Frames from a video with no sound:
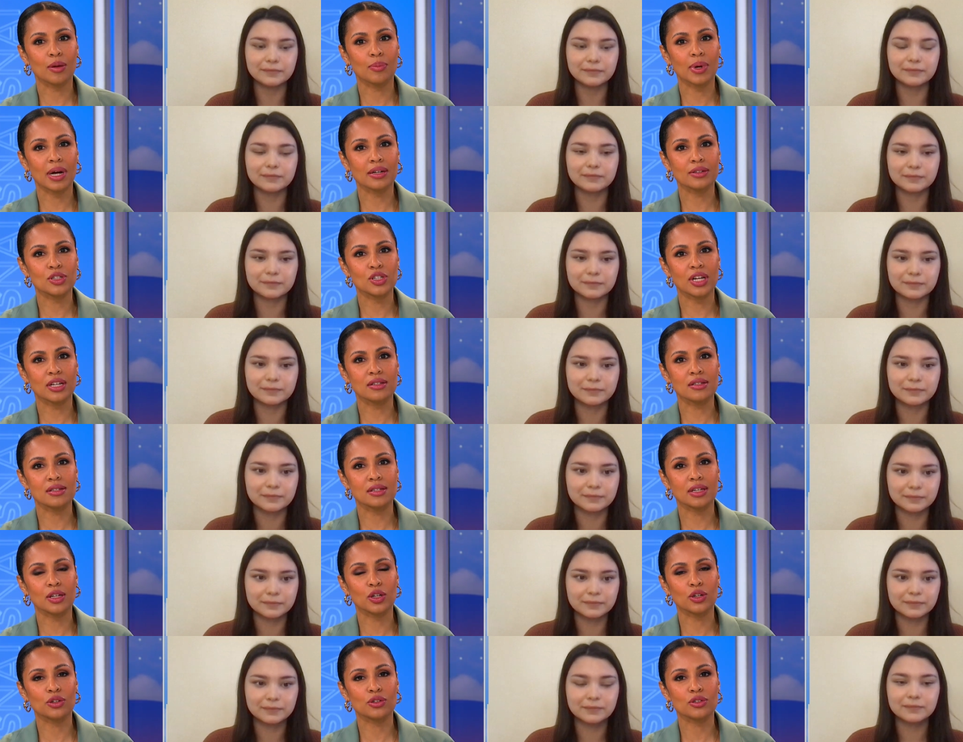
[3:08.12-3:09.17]
Speaker 1: about Gen
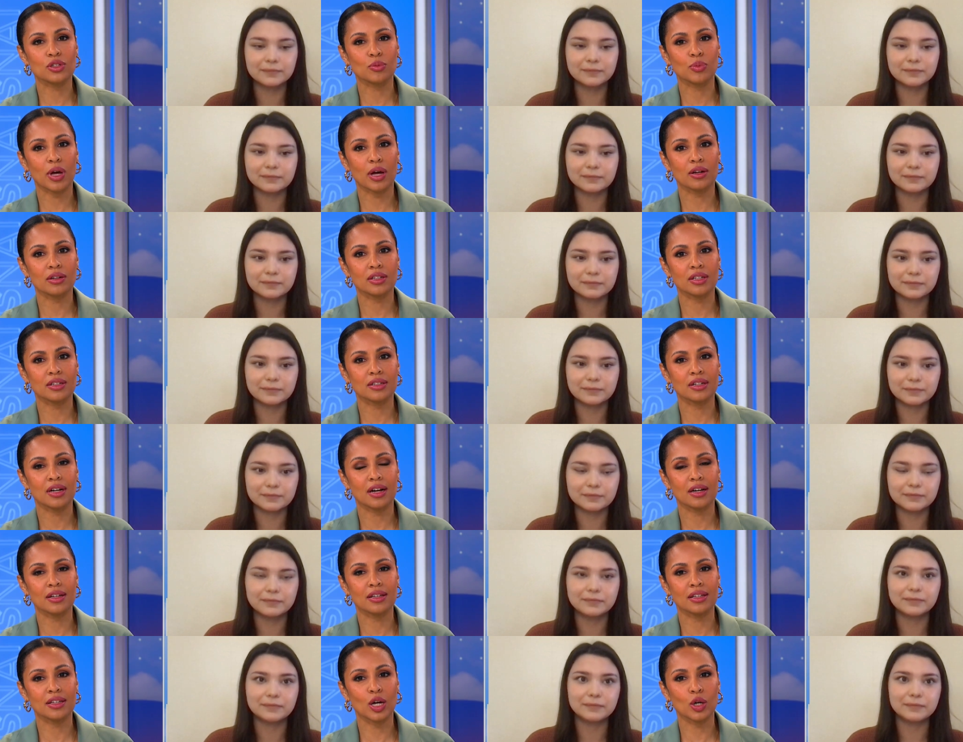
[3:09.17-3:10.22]
Zers, about uh,
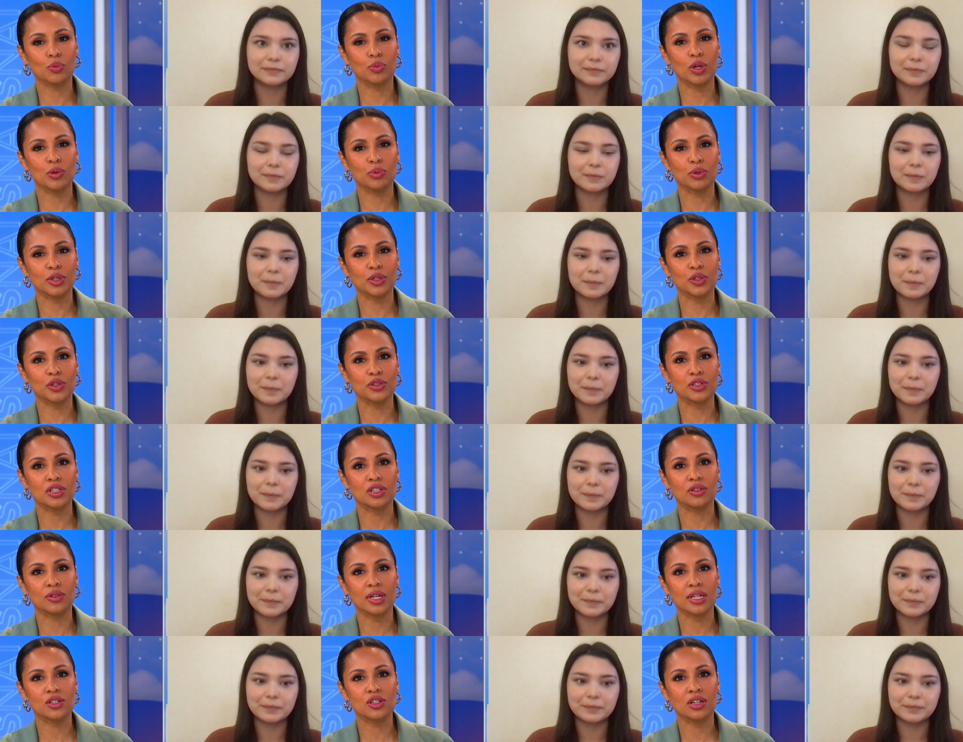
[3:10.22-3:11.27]
young people in your
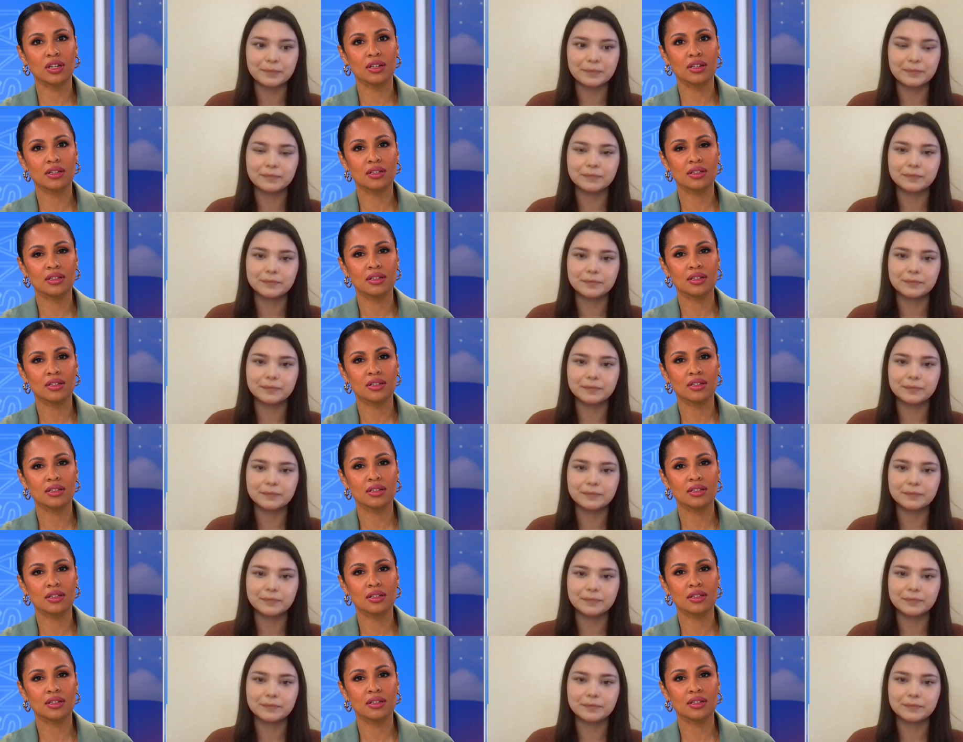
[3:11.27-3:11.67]
generation?